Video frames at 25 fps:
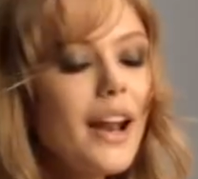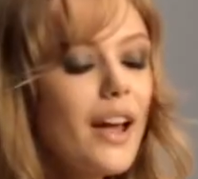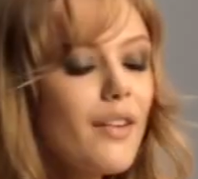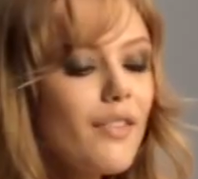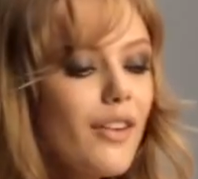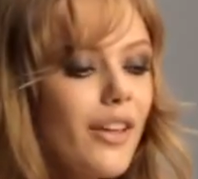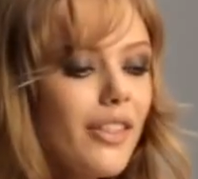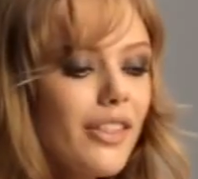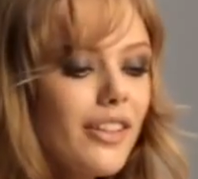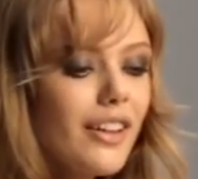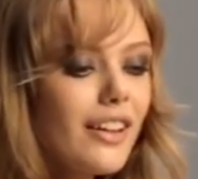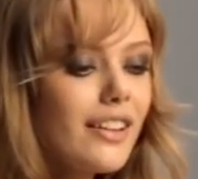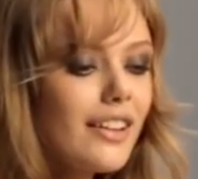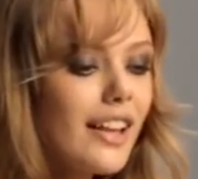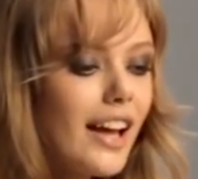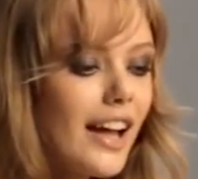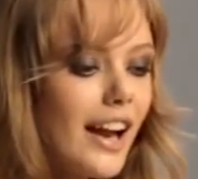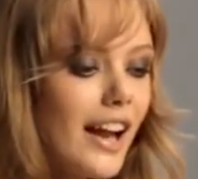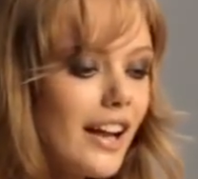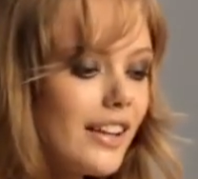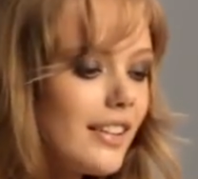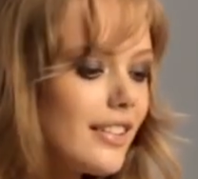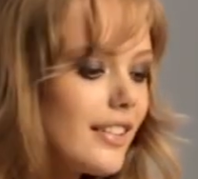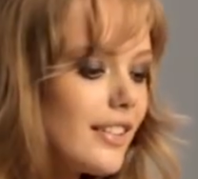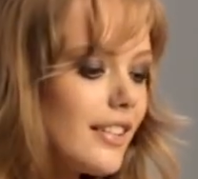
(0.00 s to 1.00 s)
everything that
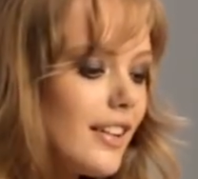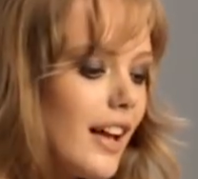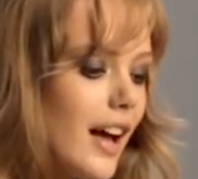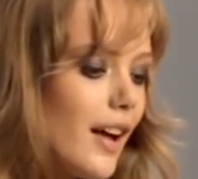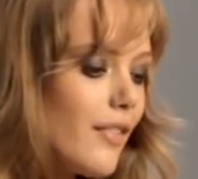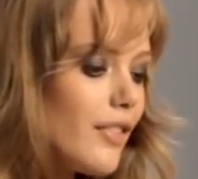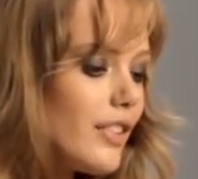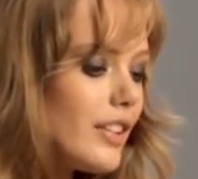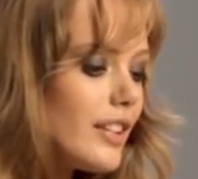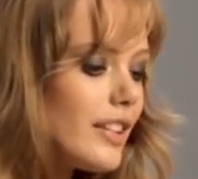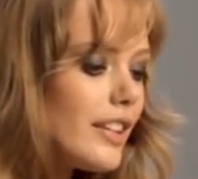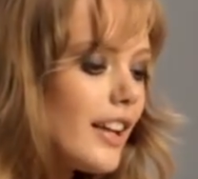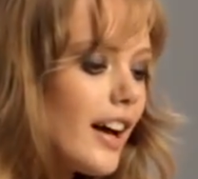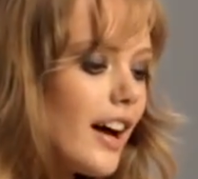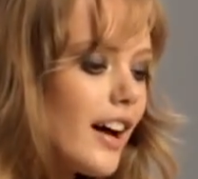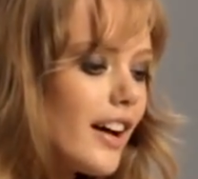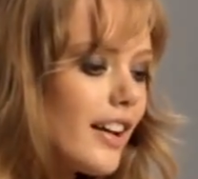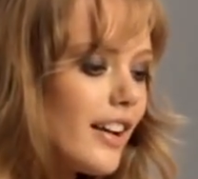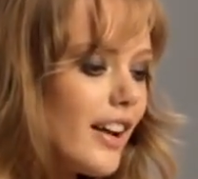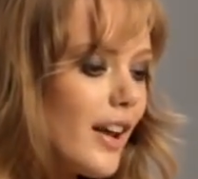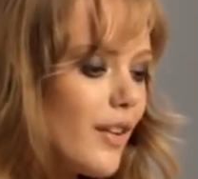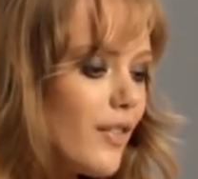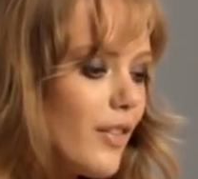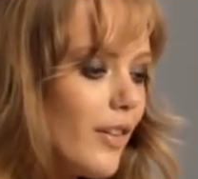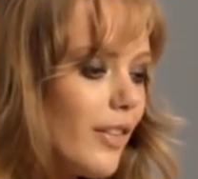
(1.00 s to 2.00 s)
I still haven't
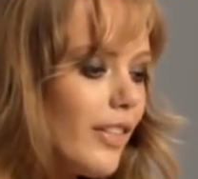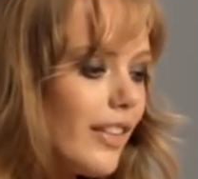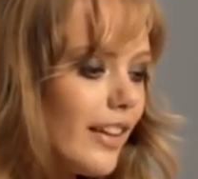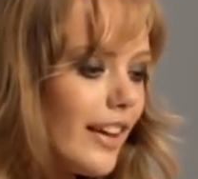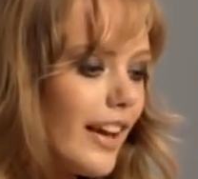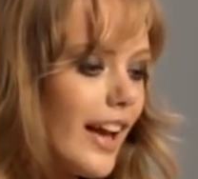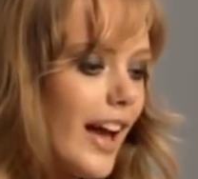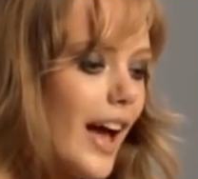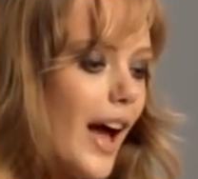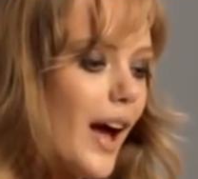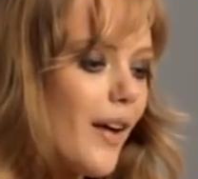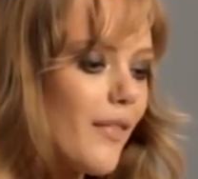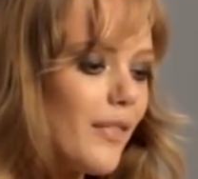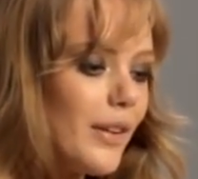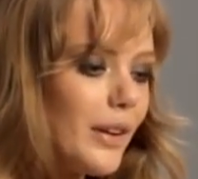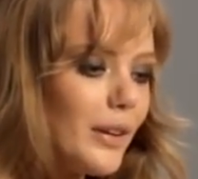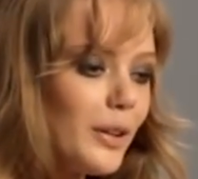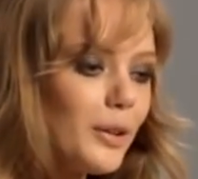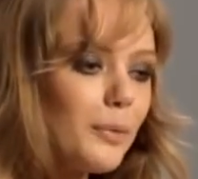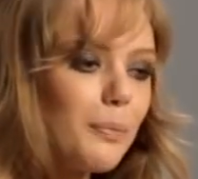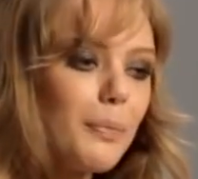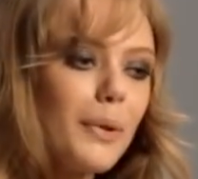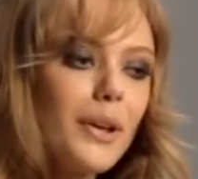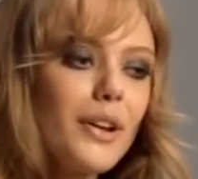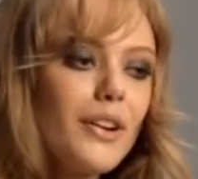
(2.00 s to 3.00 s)
done, everything I haven't
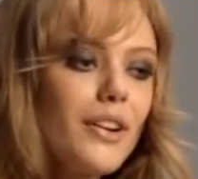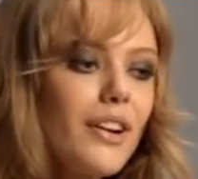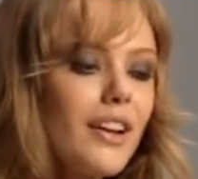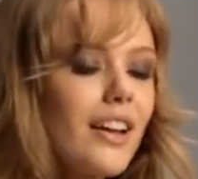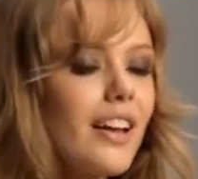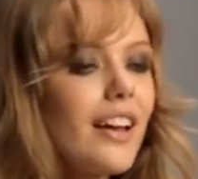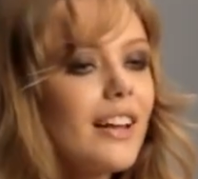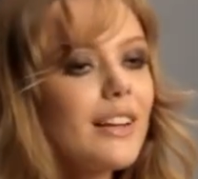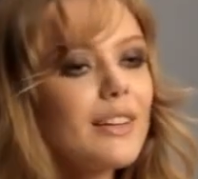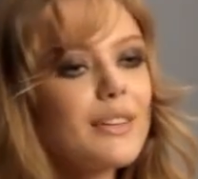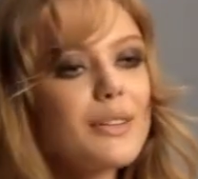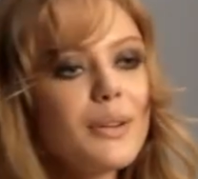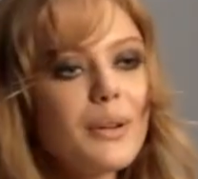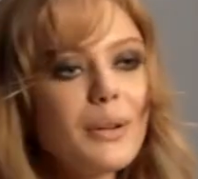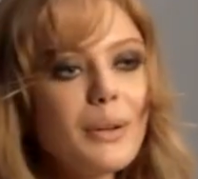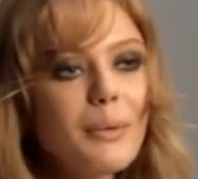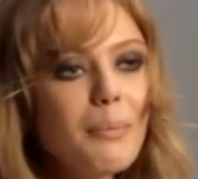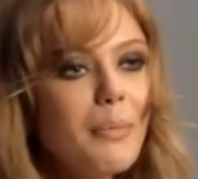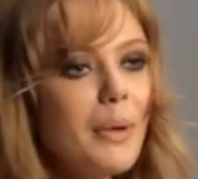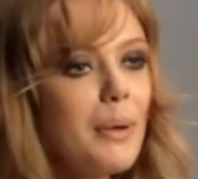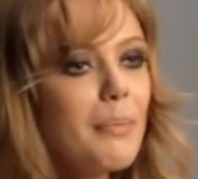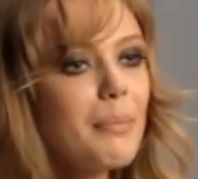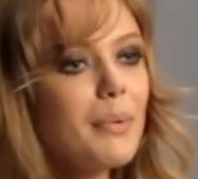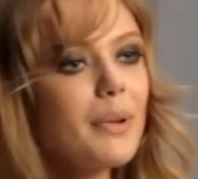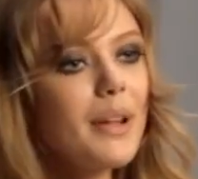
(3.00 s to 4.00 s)
experienced, all the
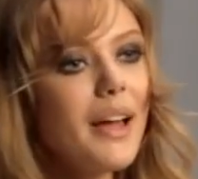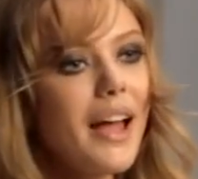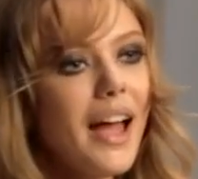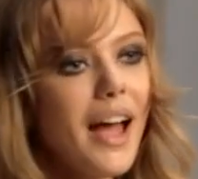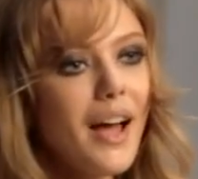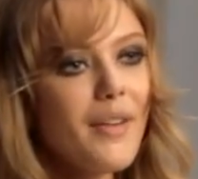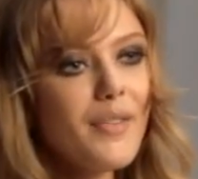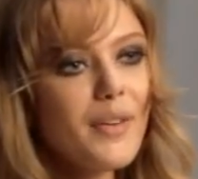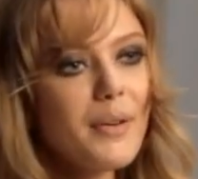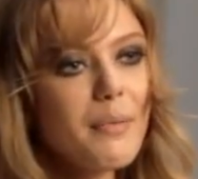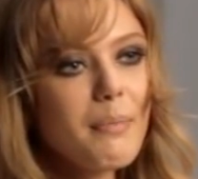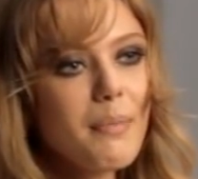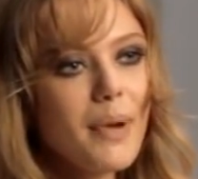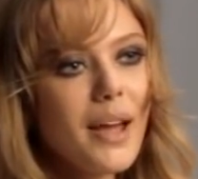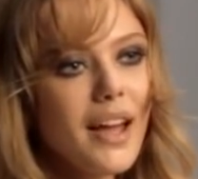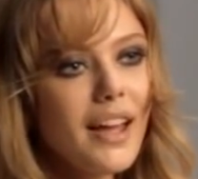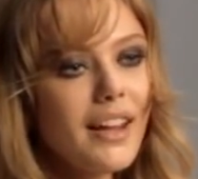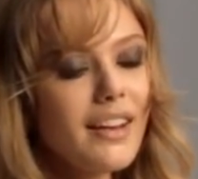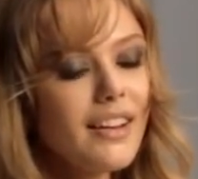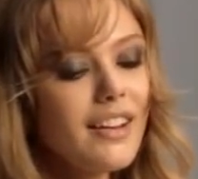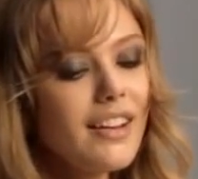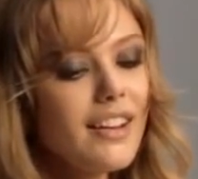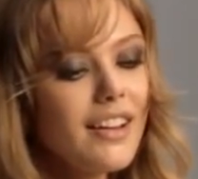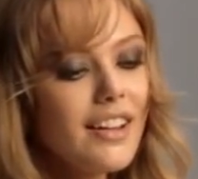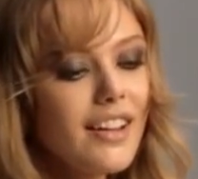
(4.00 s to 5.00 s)
people I haven't met.
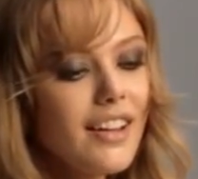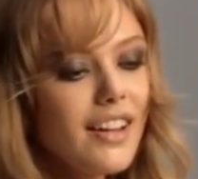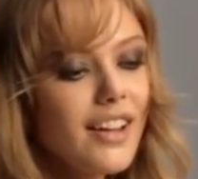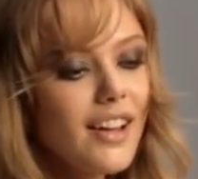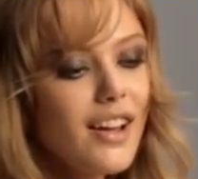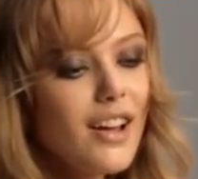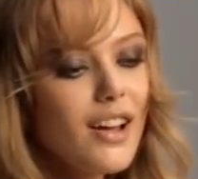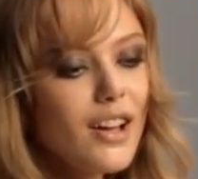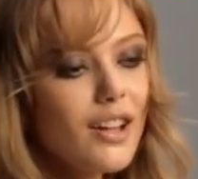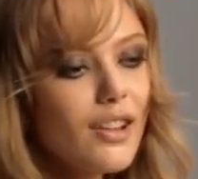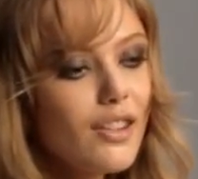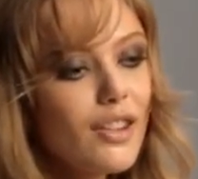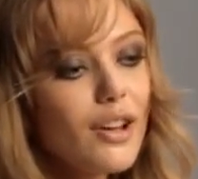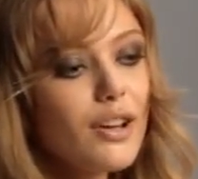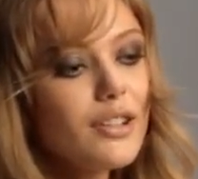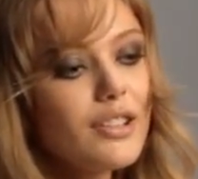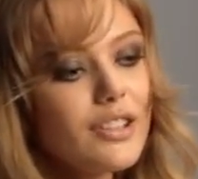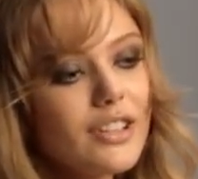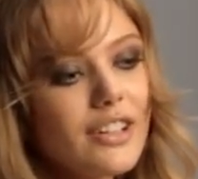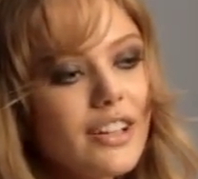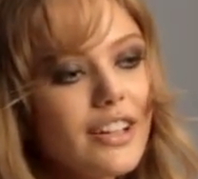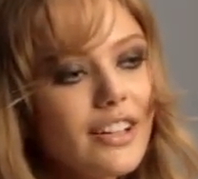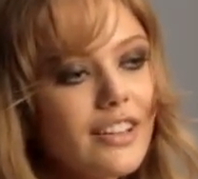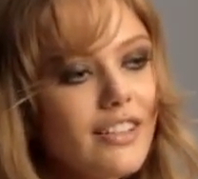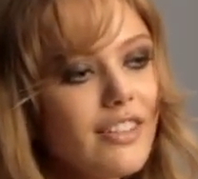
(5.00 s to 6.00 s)
Those
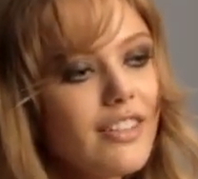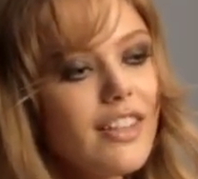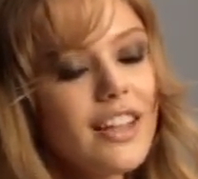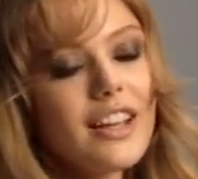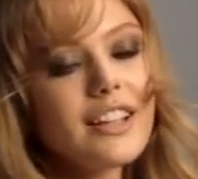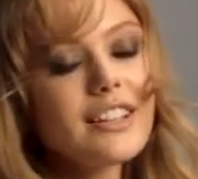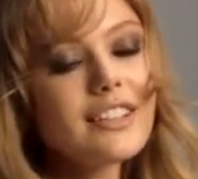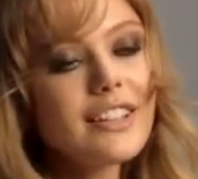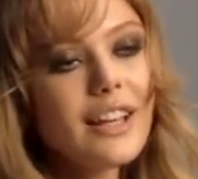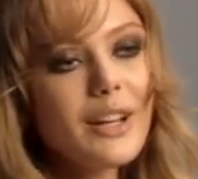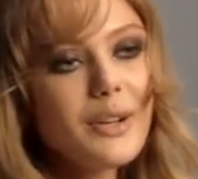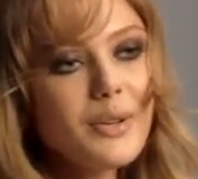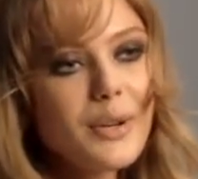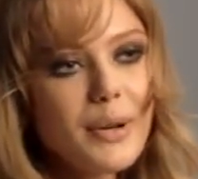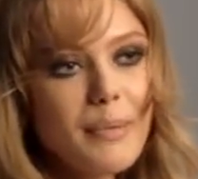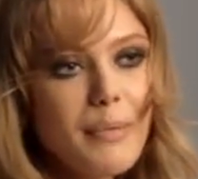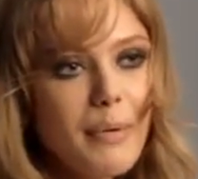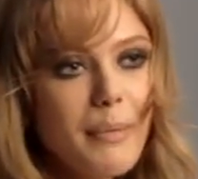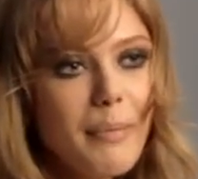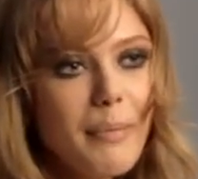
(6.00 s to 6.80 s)
are the things I dream